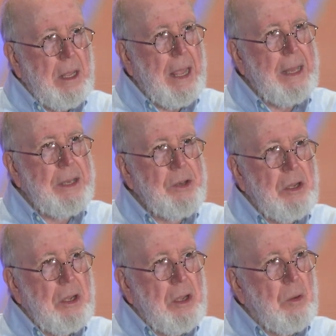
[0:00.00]
And
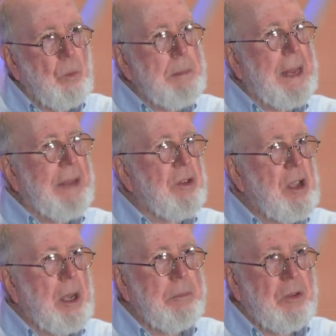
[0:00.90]
we may even
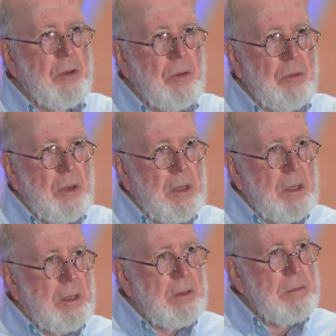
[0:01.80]
come to
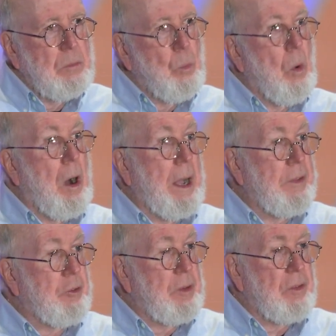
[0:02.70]

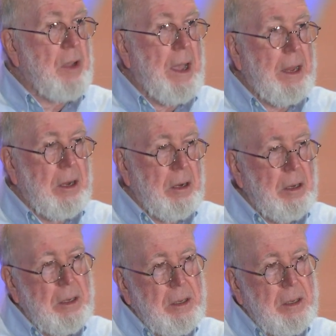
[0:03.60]
want or desire